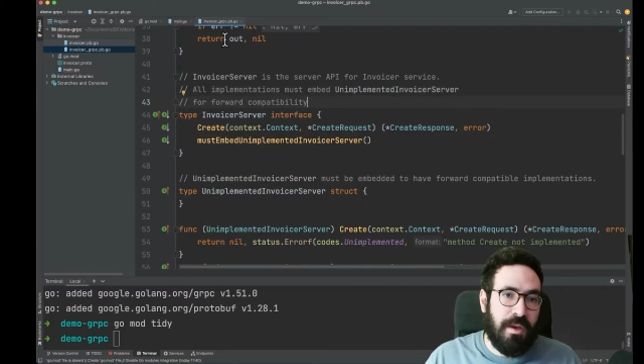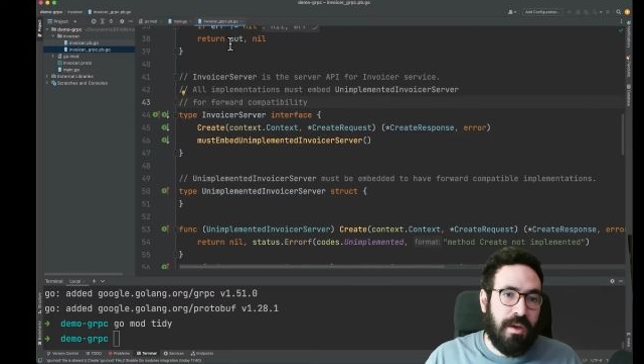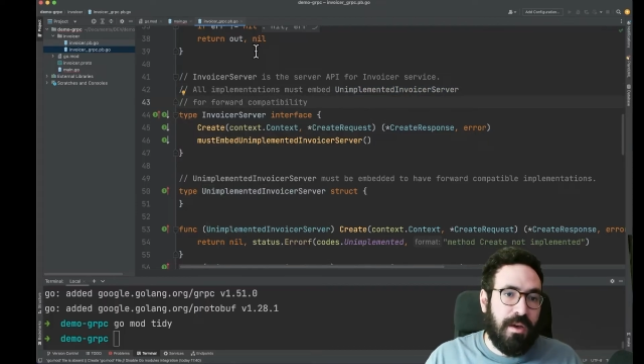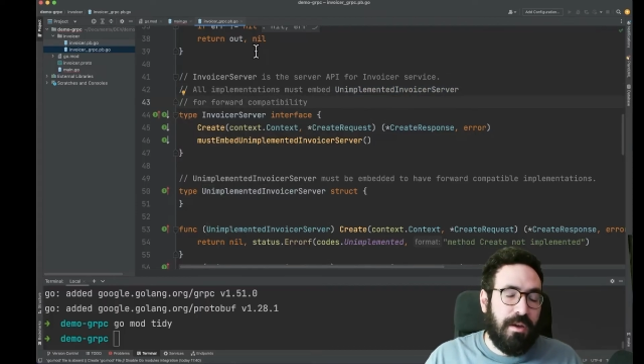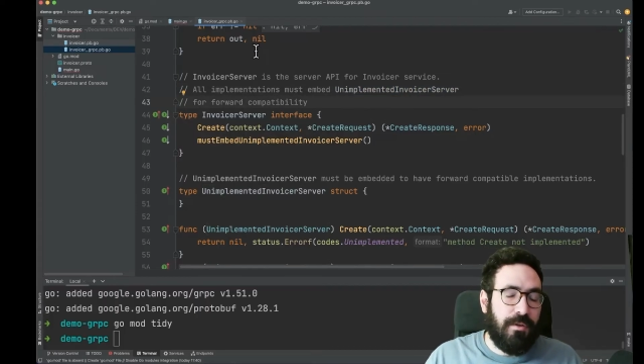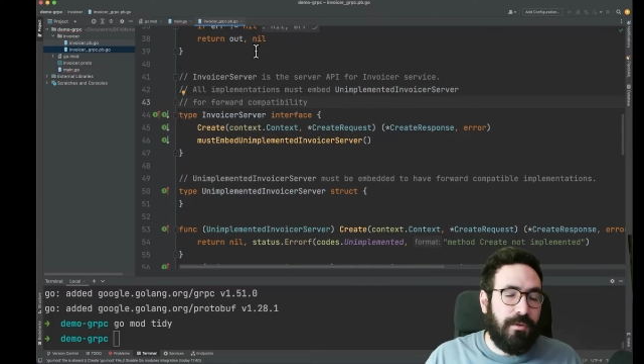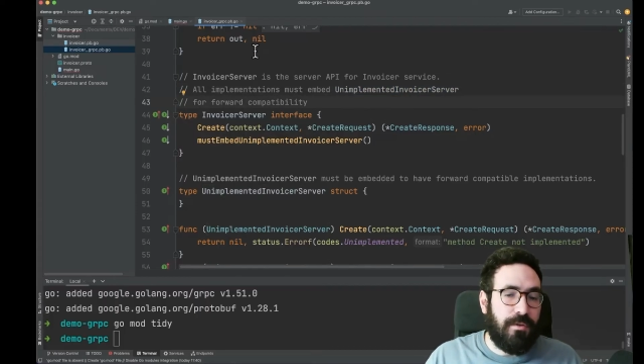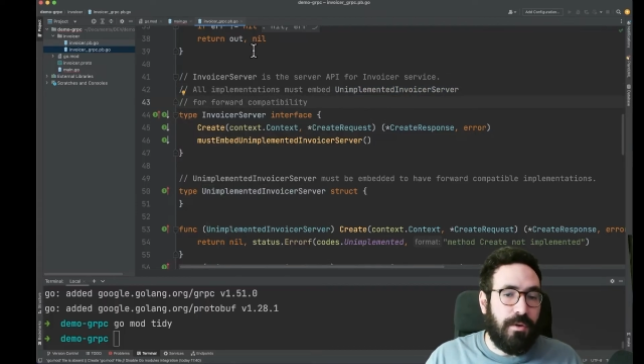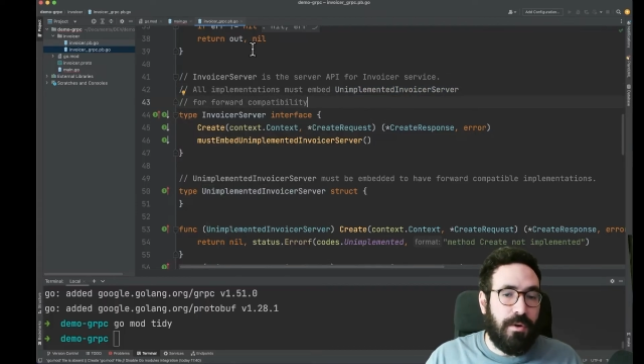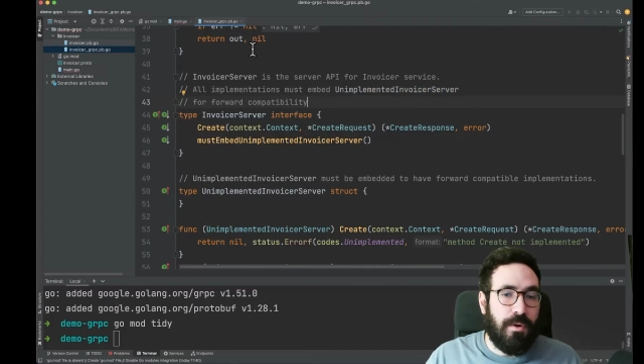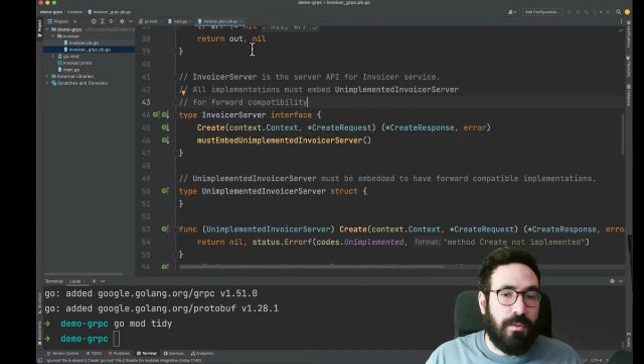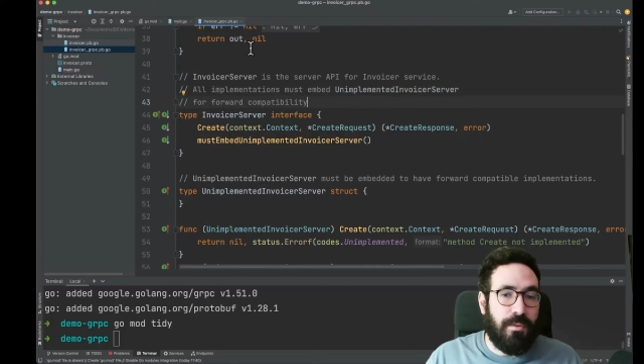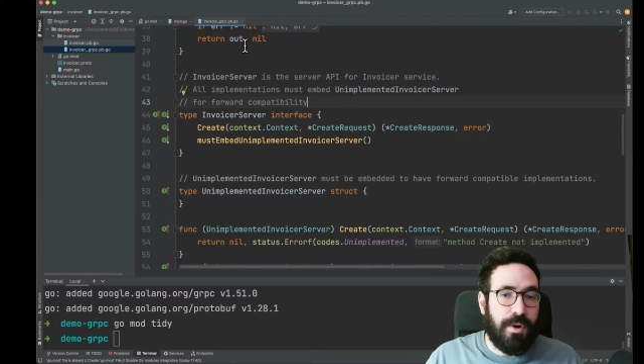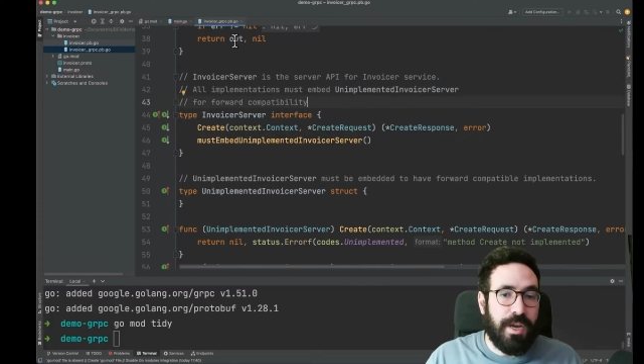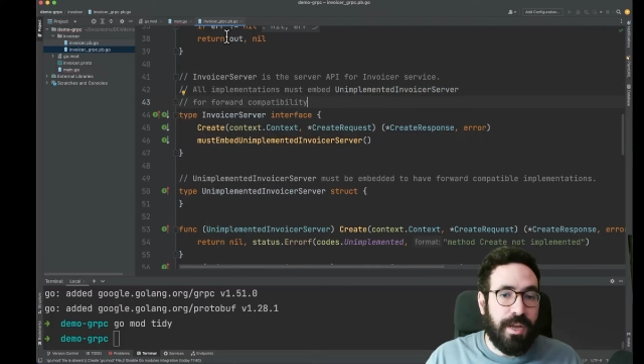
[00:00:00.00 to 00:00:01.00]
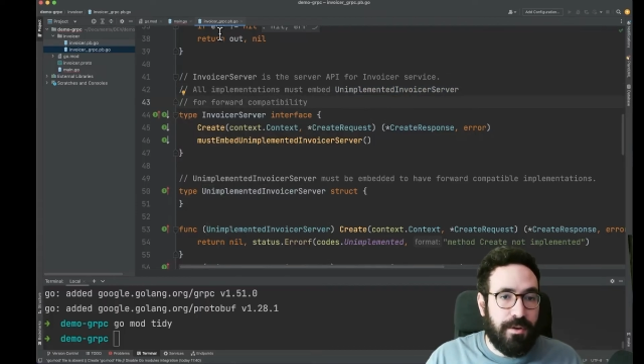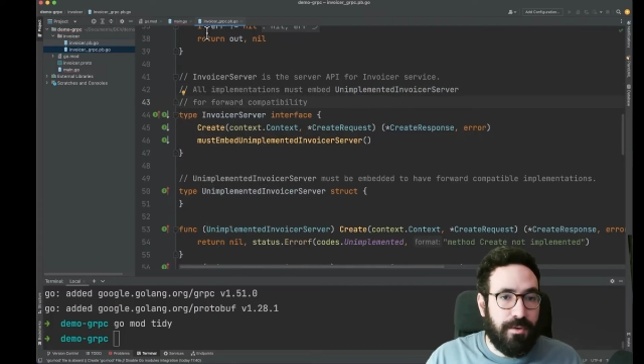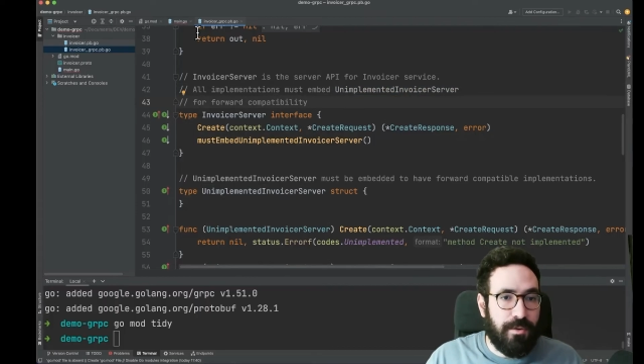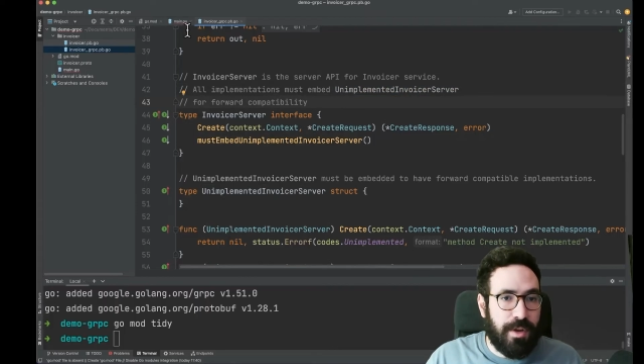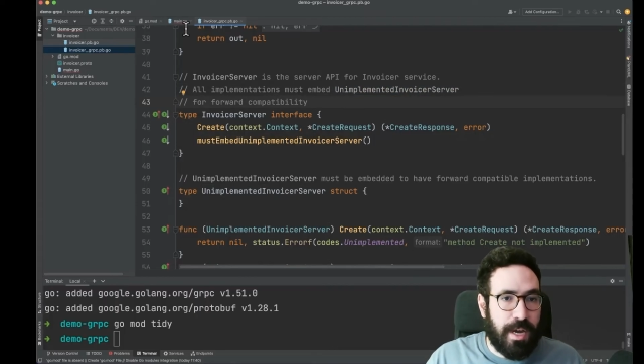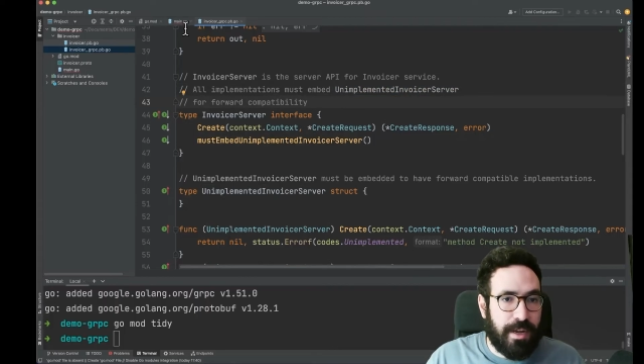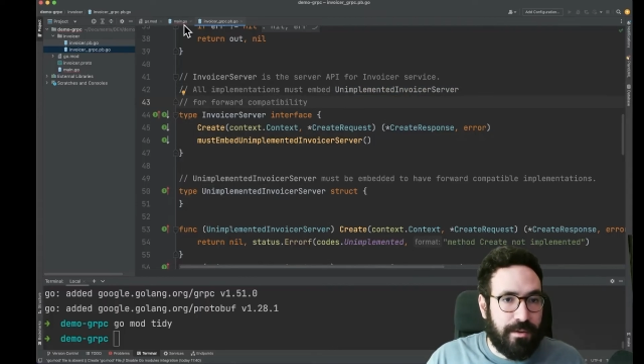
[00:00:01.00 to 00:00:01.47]
So we're going to
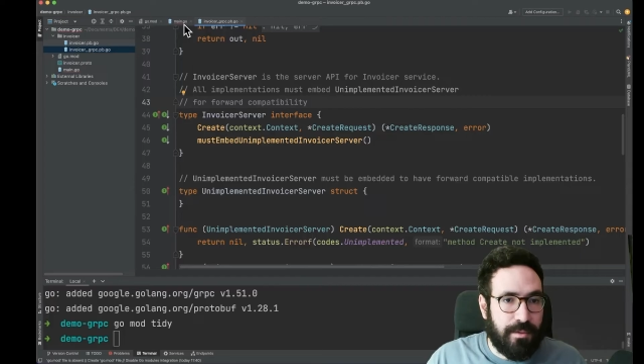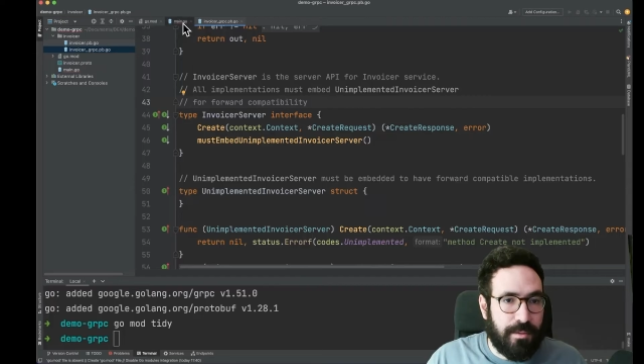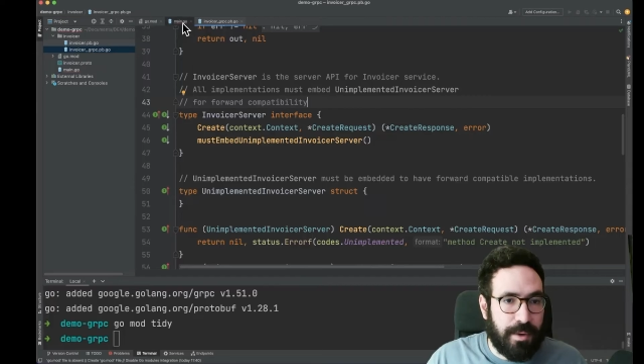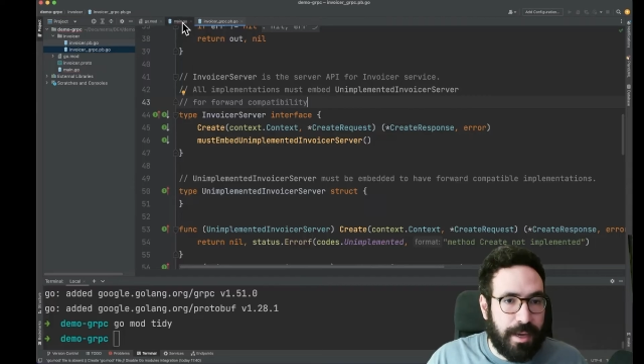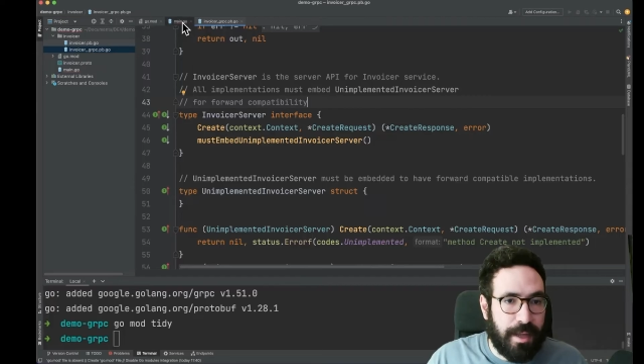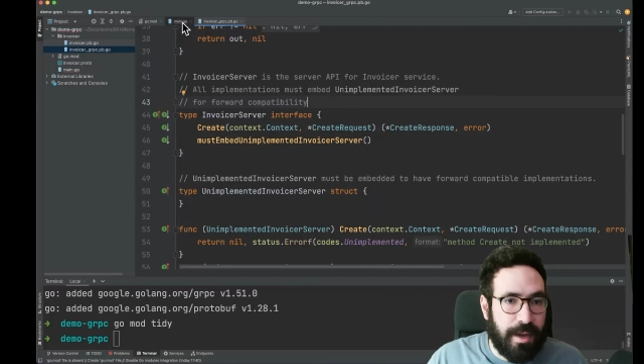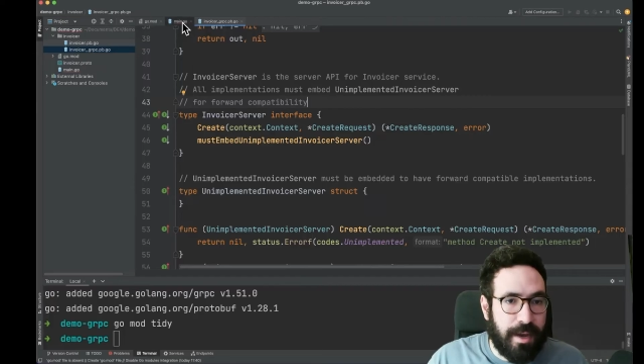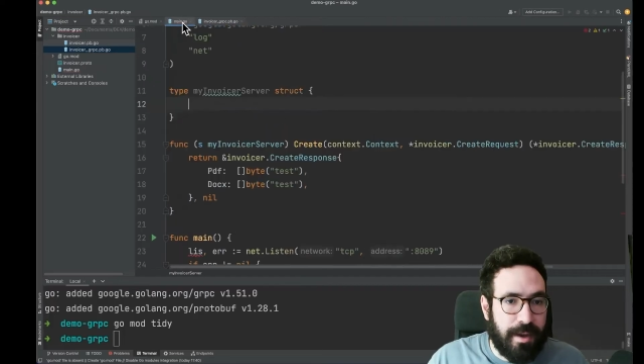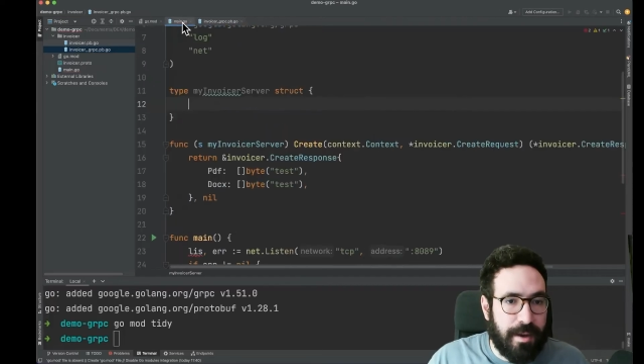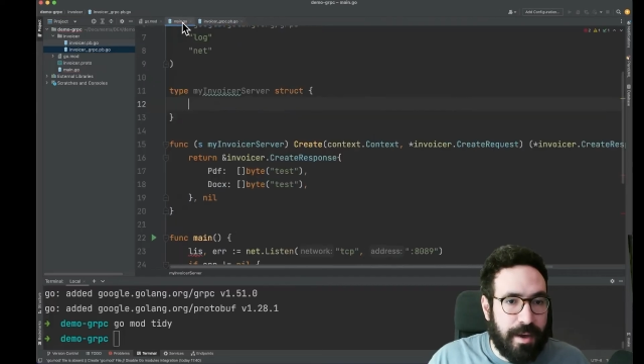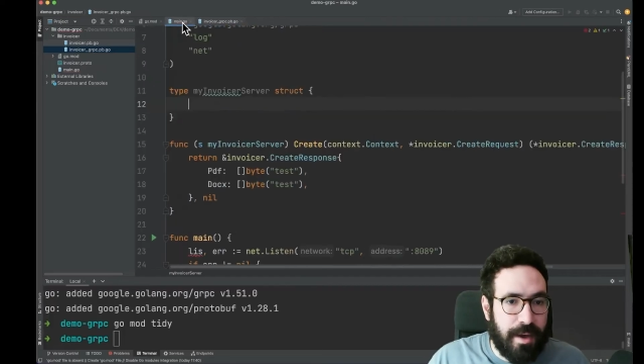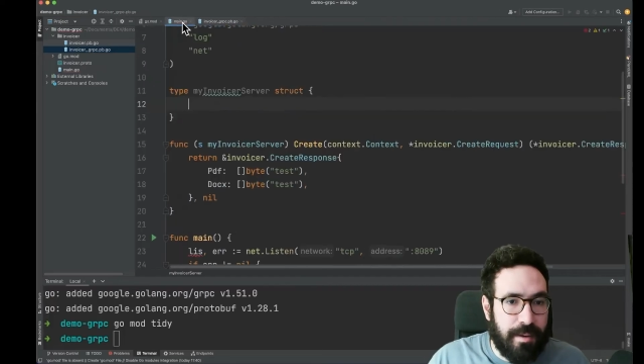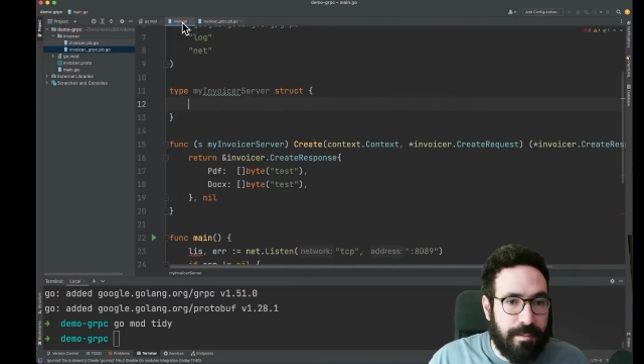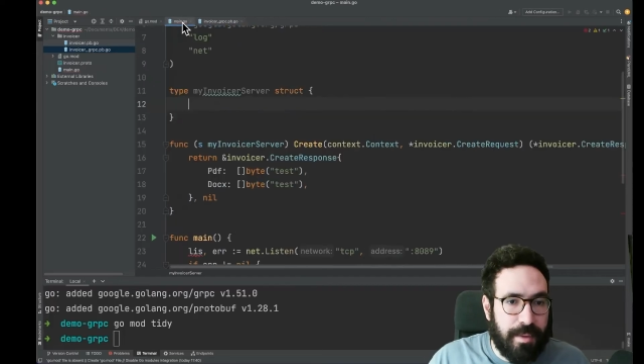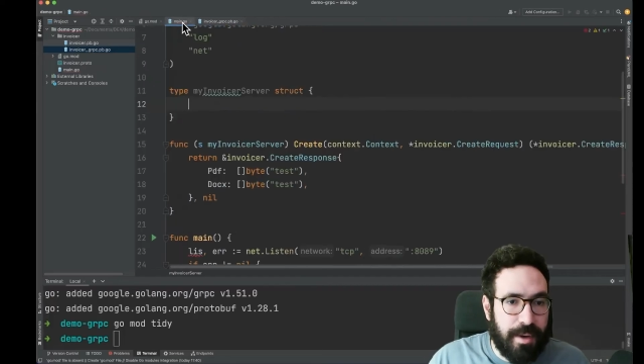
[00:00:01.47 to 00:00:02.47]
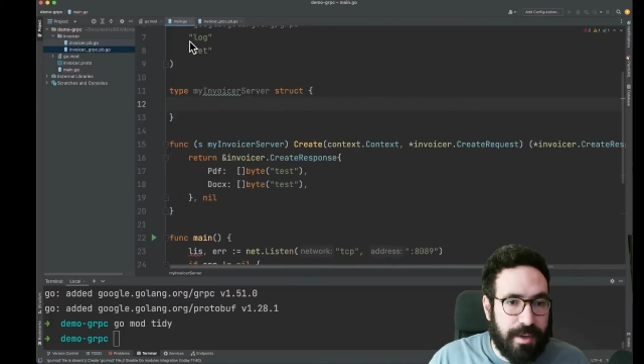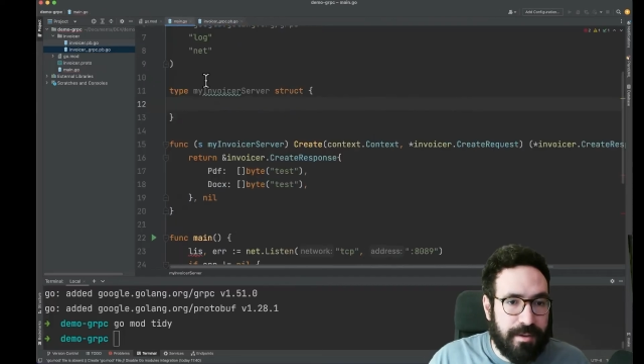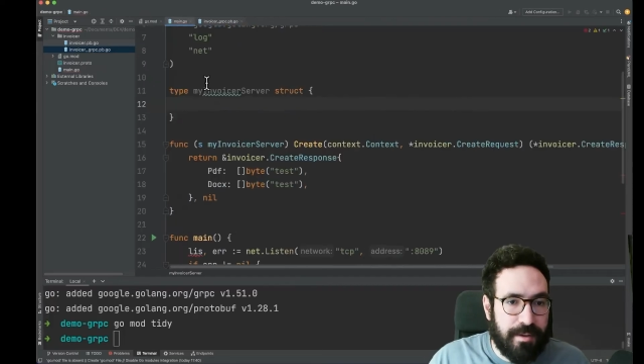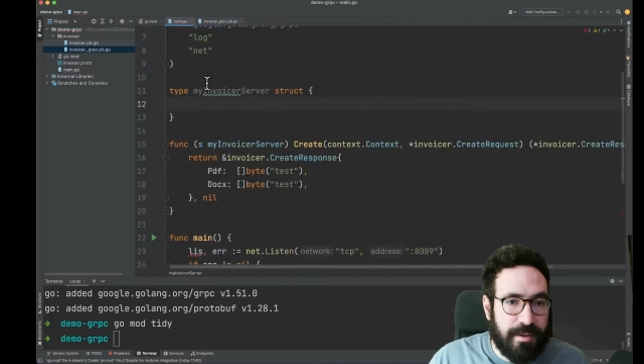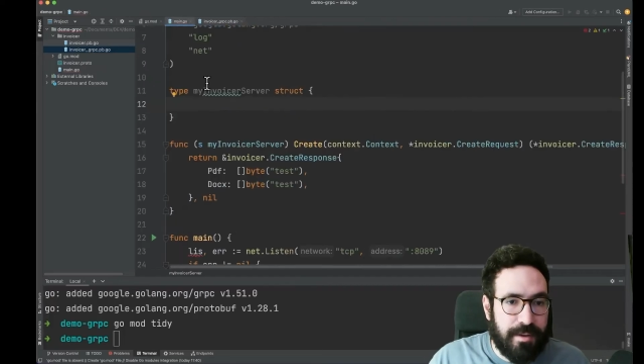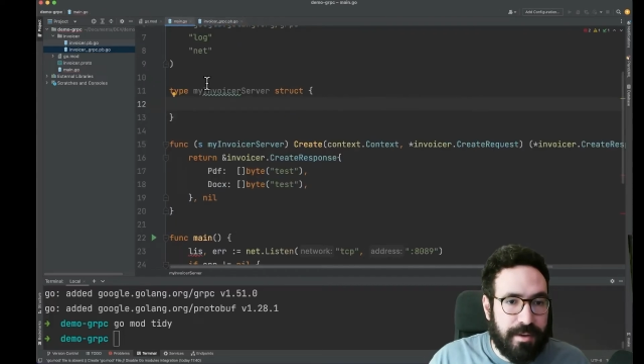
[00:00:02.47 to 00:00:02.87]
do that. We're going to embed